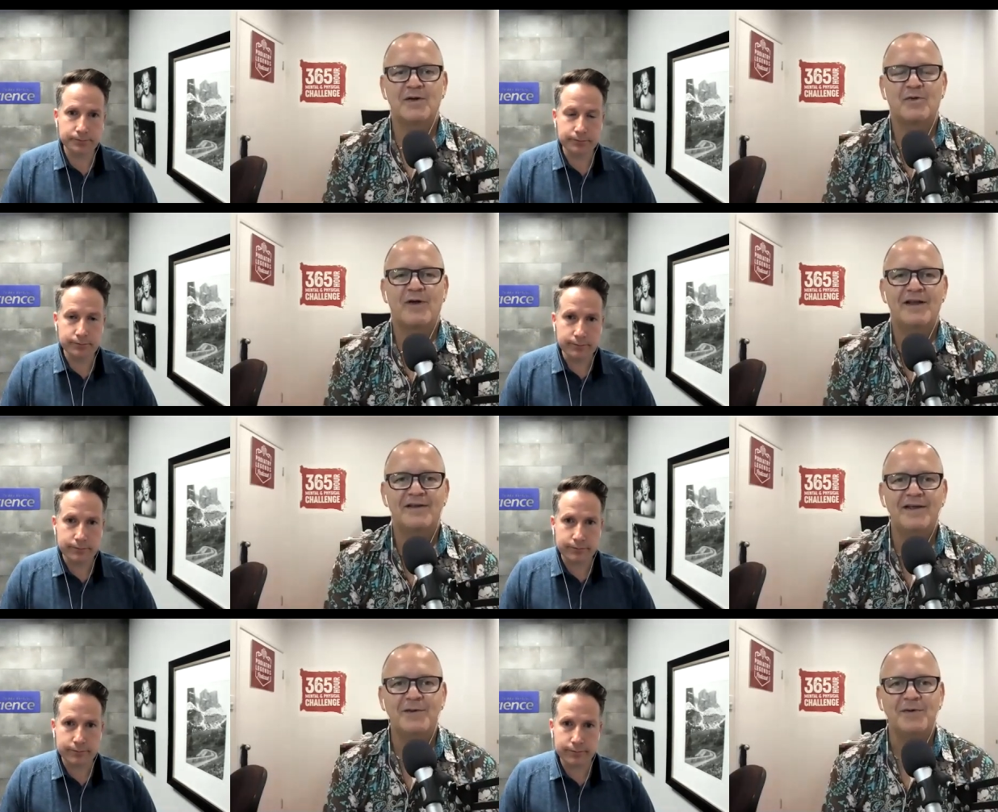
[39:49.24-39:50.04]

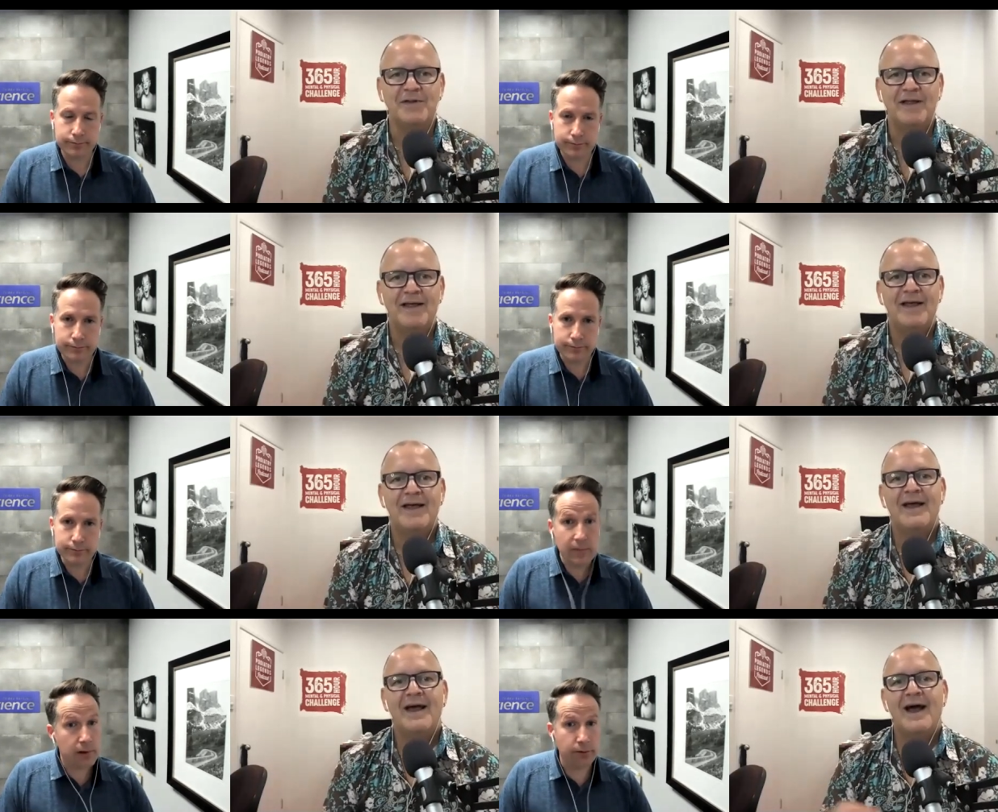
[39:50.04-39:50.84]
Speaker 1: created equal.
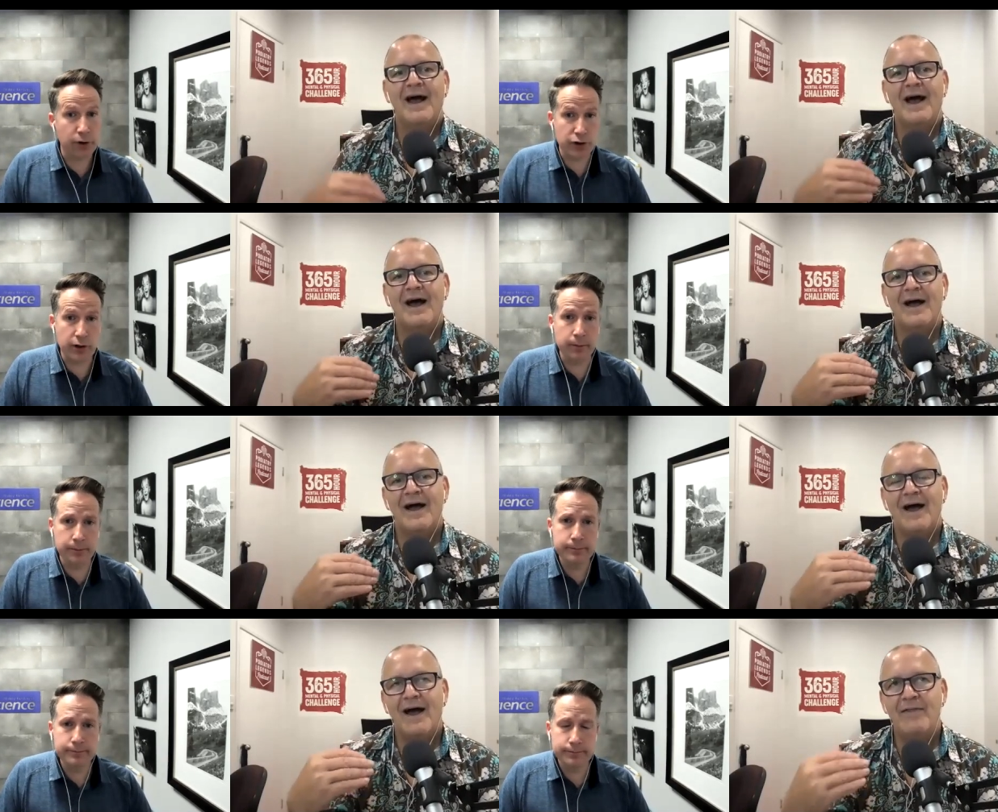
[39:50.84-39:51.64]
Speaker 2: For sure.
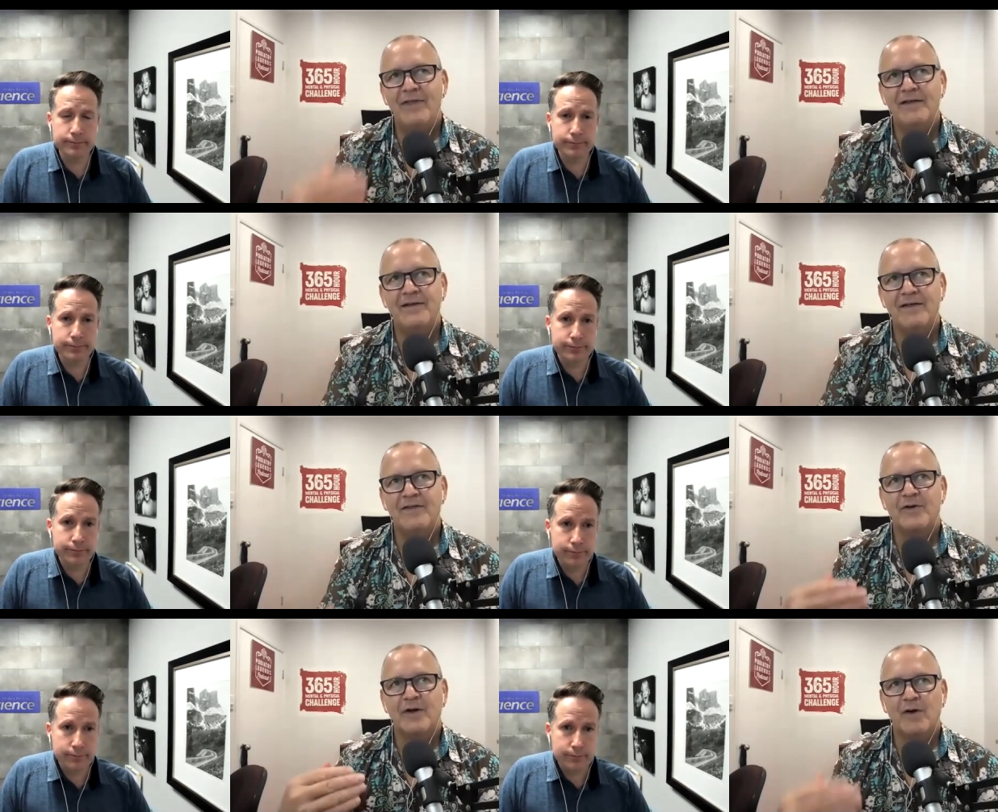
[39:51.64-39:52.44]
Speaker 1: And then down the
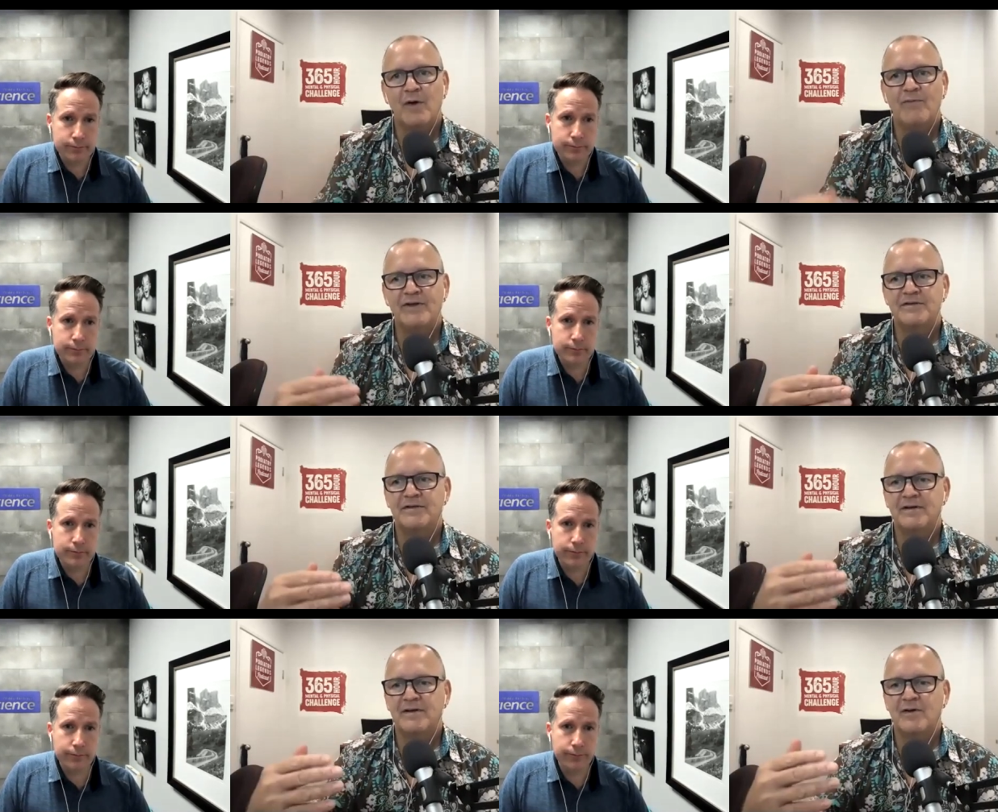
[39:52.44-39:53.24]
track, I
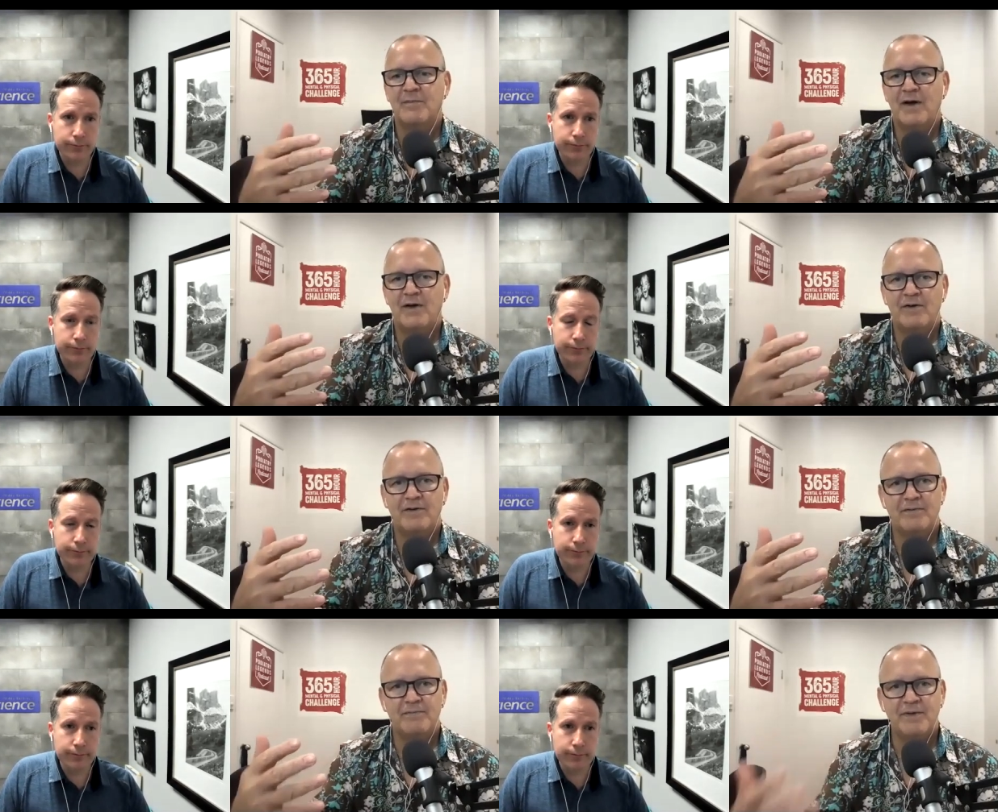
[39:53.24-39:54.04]
eventually got my
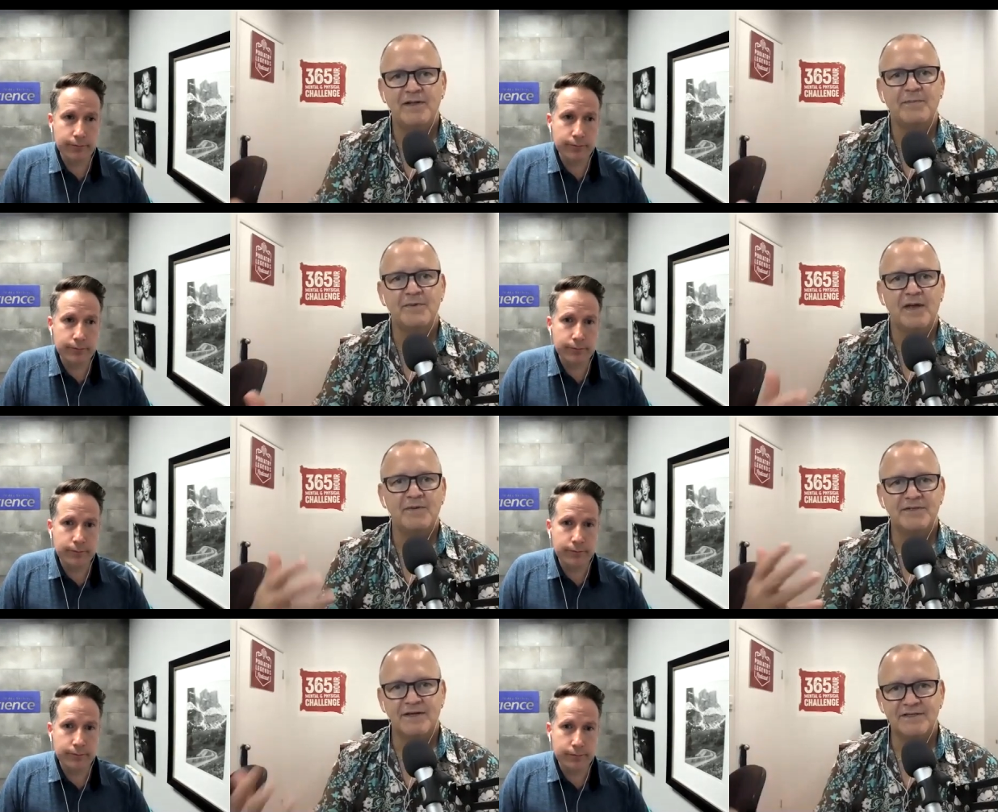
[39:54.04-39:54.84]
own milling. Yeah, we
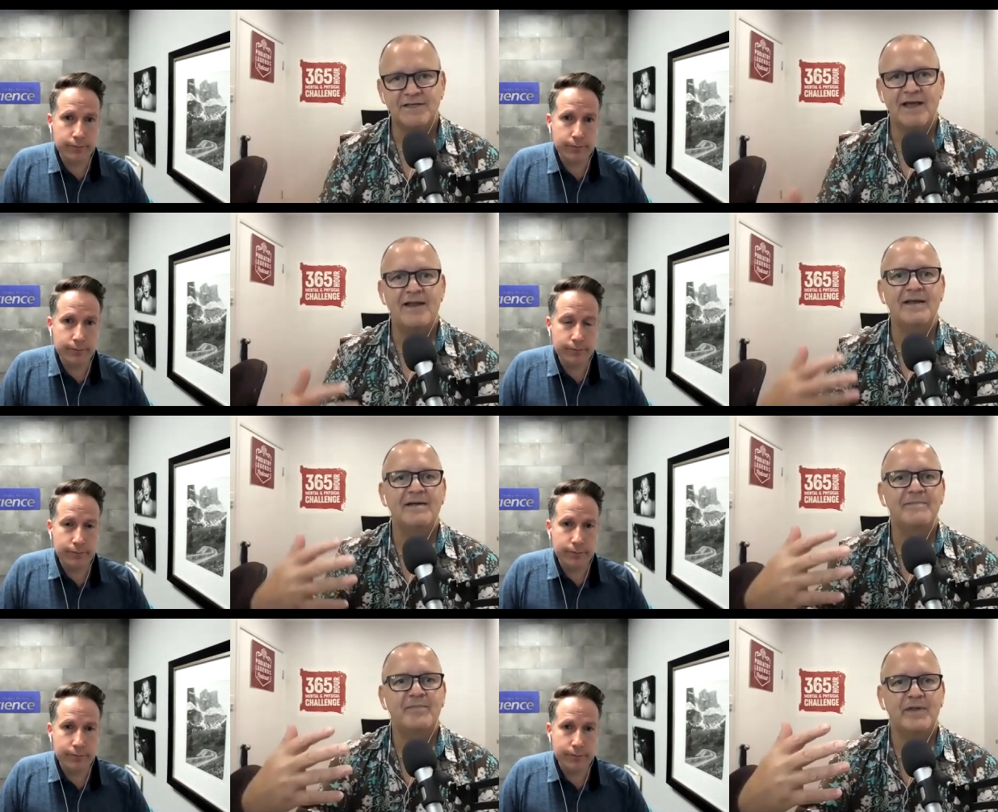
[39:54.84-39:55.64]
started
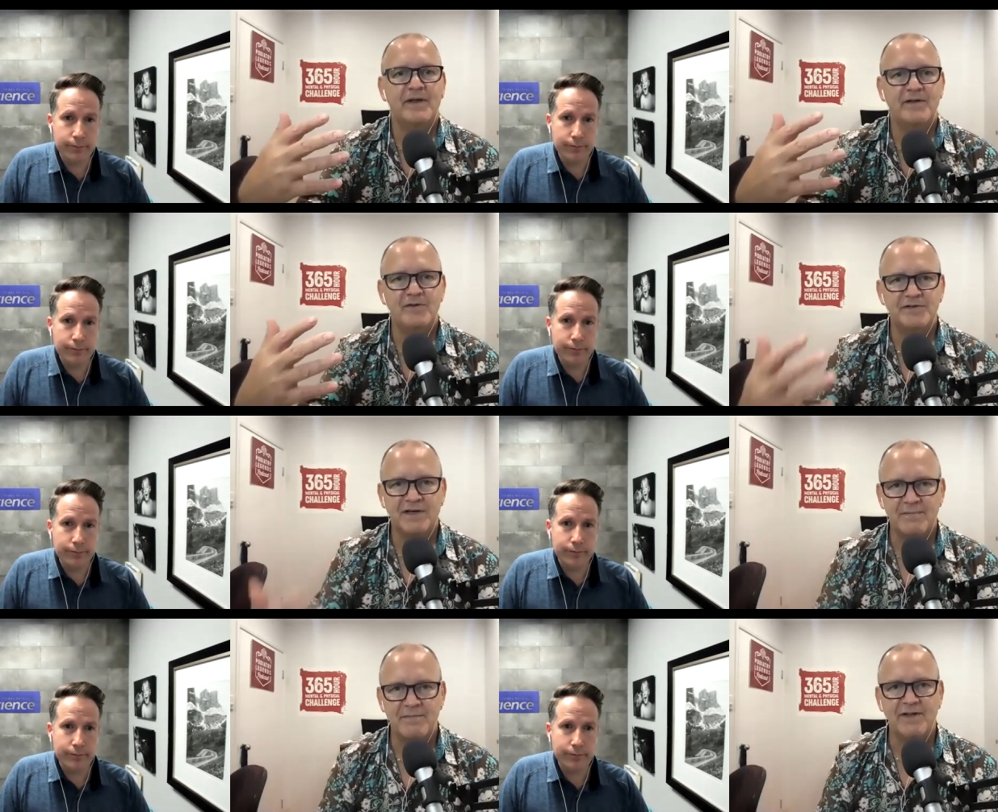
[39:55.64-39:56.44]
scanning and using
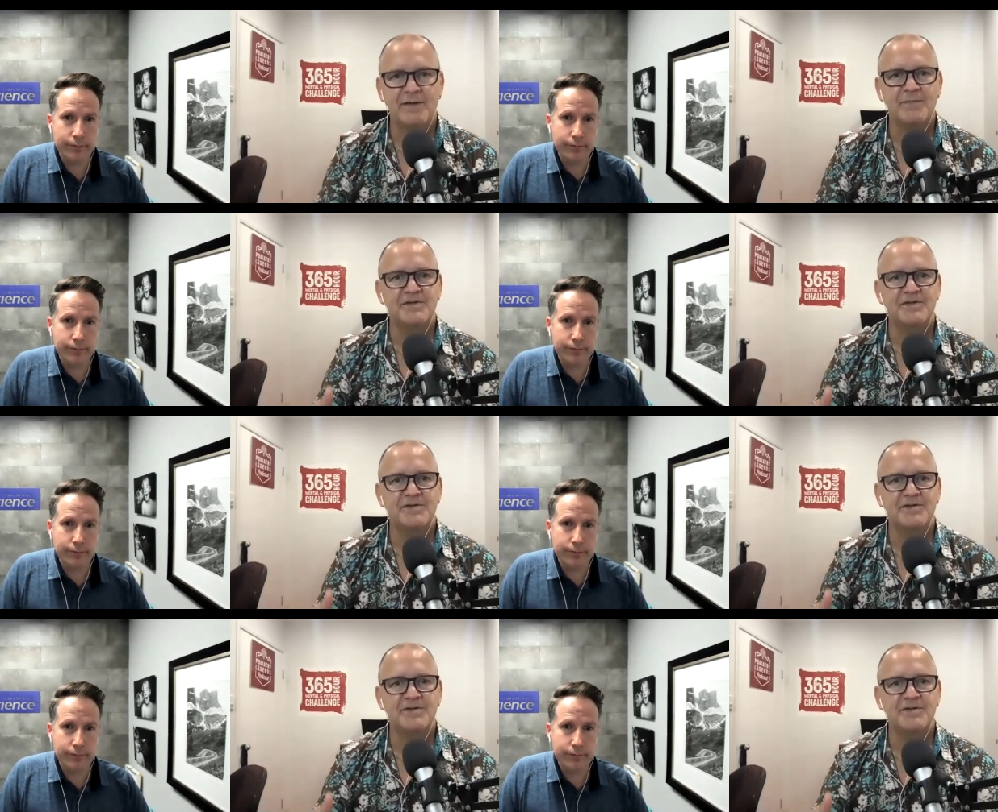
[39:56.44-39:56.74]
a milling